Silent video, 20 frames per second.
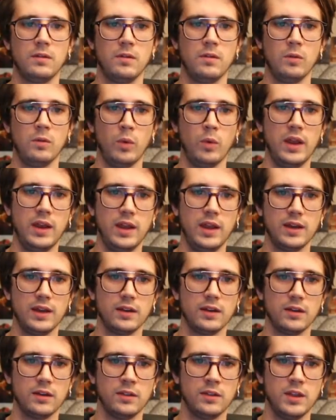
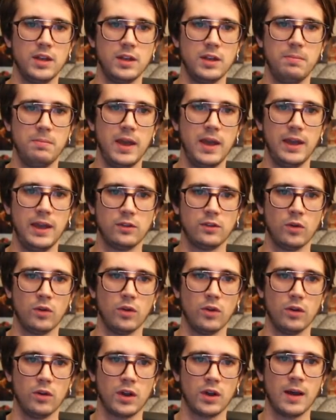winning the debate
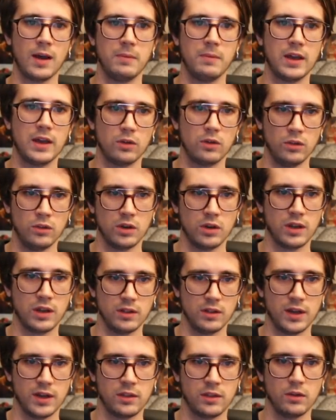or coming out looking
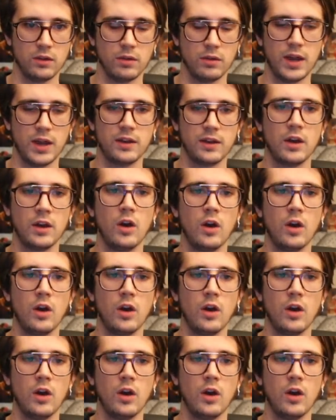like they're right